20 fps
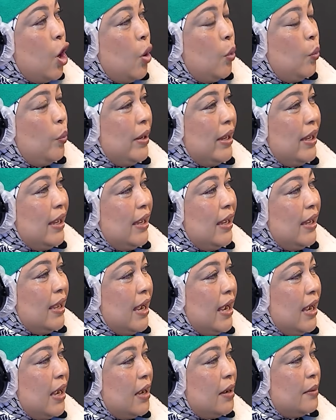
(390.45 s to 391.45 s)
We
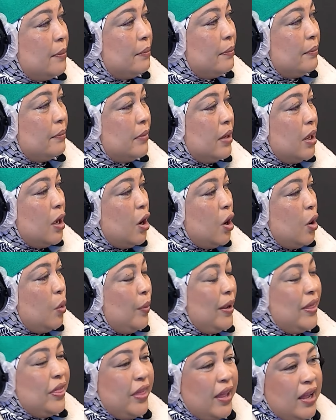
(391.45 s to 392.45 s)

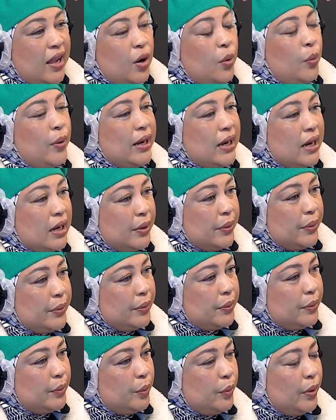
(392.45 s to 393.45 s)
think we
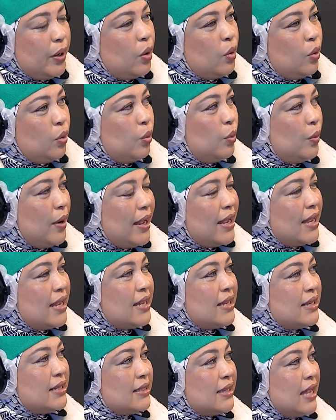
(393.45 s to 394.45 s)
know. We
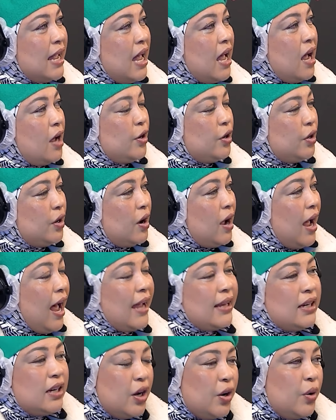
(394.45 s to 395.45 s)
always, you know,
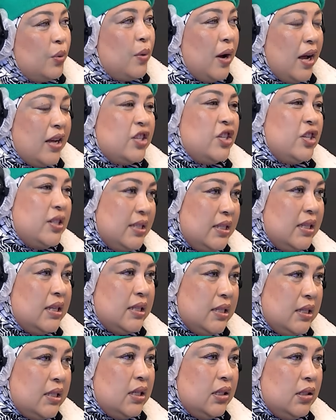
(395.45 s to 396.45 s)
I know why she's
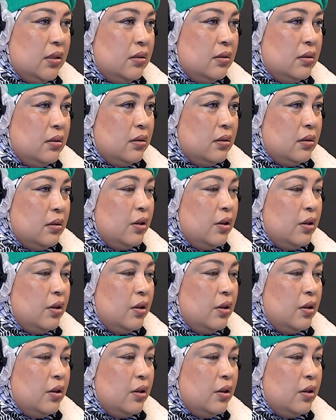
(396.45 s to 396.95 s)
distant.